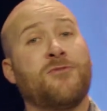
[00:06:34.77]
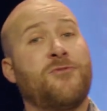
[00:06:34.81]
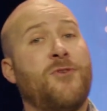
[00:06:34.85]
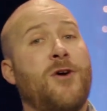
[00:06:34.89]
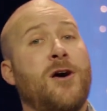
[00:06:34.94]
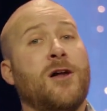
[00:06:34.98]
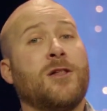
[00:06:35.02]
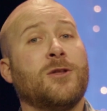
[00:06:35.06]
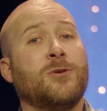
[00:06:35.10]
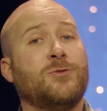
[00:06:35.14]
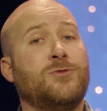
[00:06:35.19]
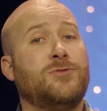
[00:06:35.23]
to
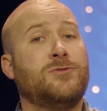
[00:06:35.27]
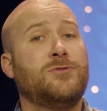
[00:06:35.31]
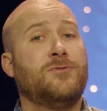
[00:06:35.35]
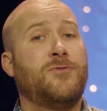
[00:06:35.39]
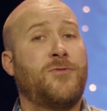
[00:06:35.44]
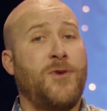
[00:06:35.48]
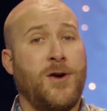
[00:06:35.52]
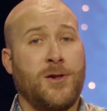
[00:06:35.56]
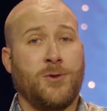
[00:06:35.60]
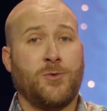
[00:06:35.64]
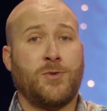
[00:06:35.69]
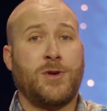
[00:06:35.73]

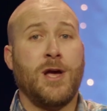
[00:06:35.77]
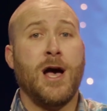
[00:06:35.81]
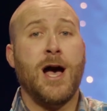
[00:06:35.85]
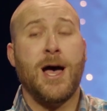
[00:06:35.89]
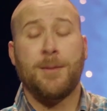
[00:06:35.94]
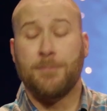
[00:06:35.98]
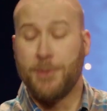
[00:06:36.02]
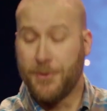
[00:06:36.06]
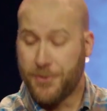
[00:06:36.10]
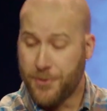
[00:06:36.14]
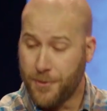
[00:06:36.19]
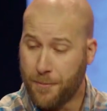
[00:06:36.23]
follow
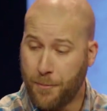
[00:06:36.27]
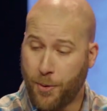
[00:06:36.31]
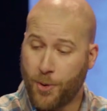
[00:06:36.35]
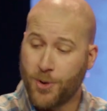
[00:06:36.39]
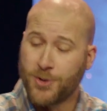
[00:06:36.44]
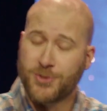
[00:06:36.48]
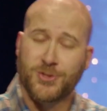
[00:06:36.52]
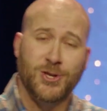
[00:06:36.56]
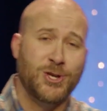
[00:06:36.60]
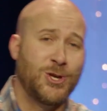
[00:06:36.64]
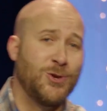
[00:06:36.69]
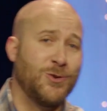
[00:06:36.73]
God, but they're
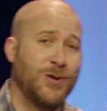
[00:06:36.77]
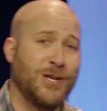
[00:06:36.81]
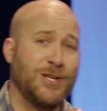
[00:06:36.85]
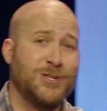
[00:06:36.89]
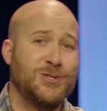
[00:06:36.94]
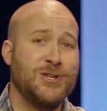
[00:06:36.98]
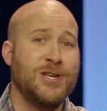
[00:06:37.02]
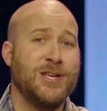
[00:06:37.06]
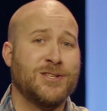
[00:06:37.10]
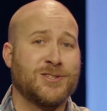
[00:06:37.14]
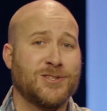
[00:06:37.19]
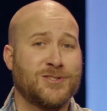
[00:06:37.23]
persecuting
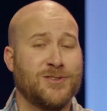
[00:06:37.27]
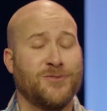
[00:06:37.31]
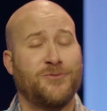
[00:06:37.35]
Jesus.